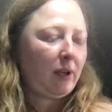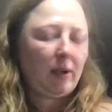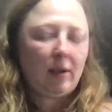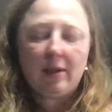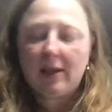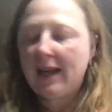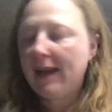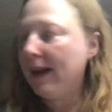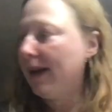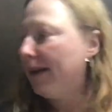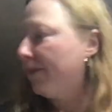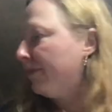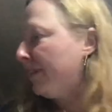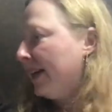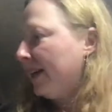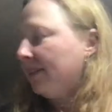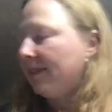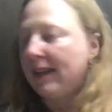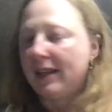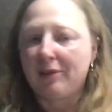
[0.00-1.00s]
i have
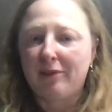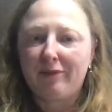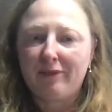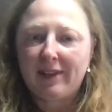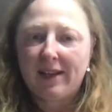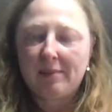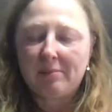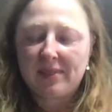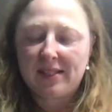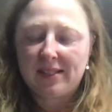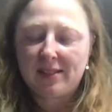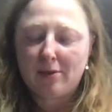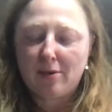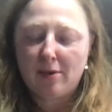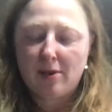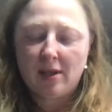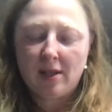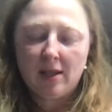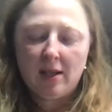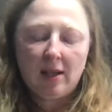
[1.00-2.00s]
like 10 of them
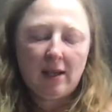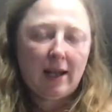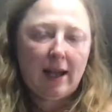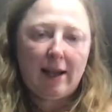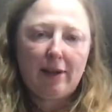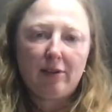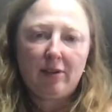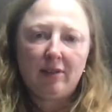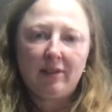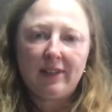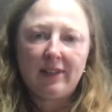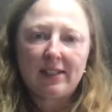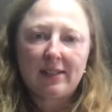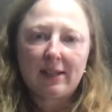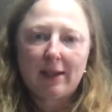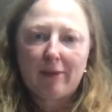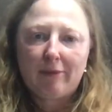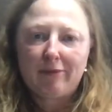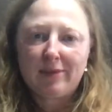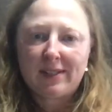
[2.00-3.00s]
so i always
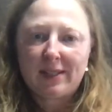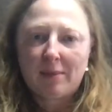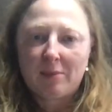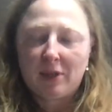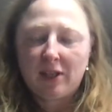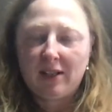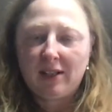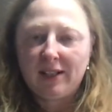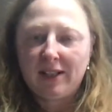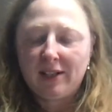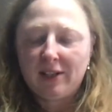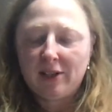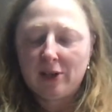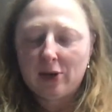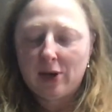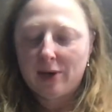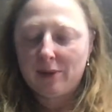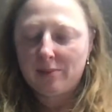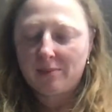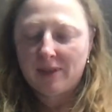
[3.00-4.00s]
have some clean
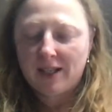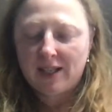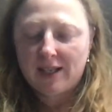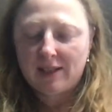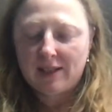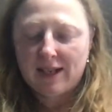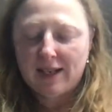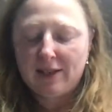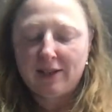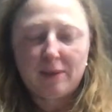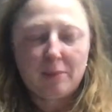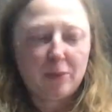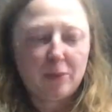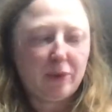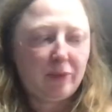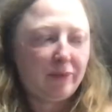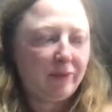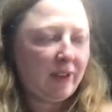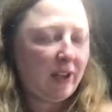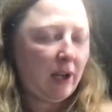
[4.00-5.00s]
around me and i
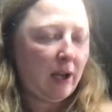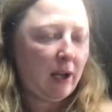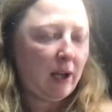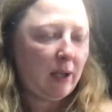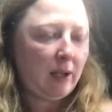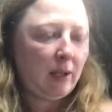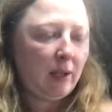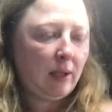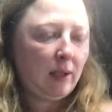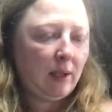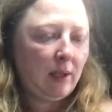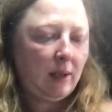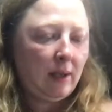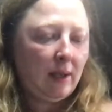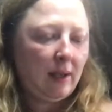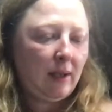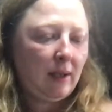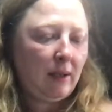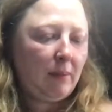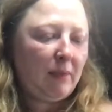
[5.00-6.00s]
remove the
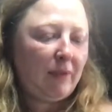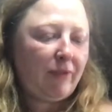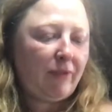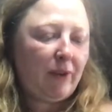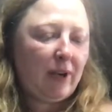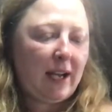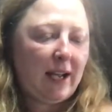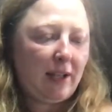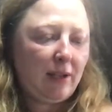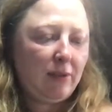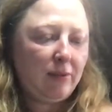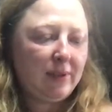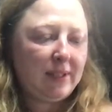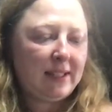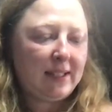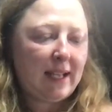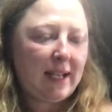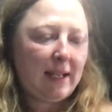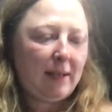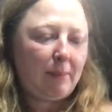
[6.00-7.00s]
before I use
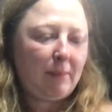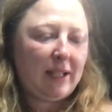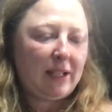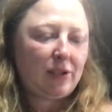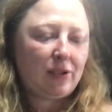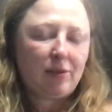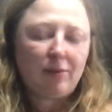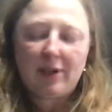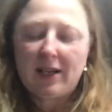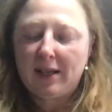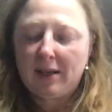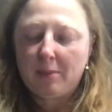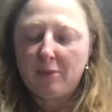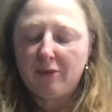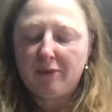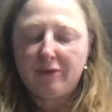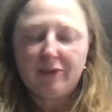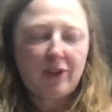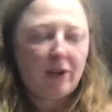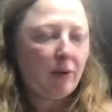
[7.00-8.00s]
I make sure I
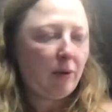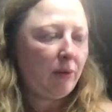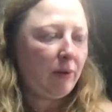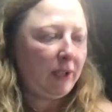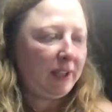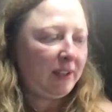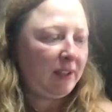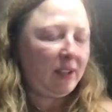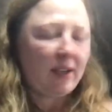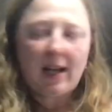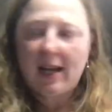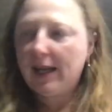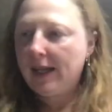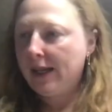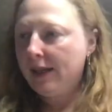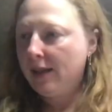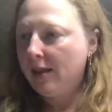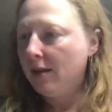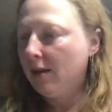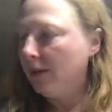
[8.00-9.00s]
remove the old
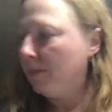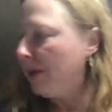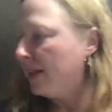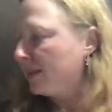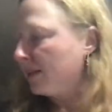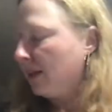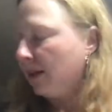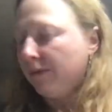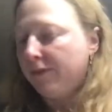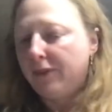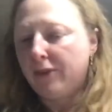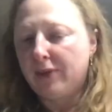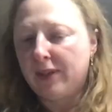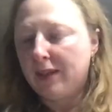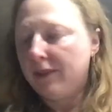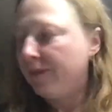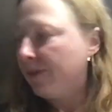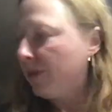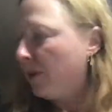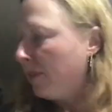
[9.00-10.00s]
dry uh, masking
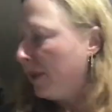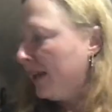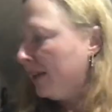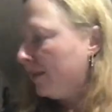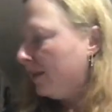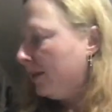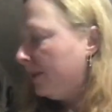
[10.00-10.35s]
fluid from it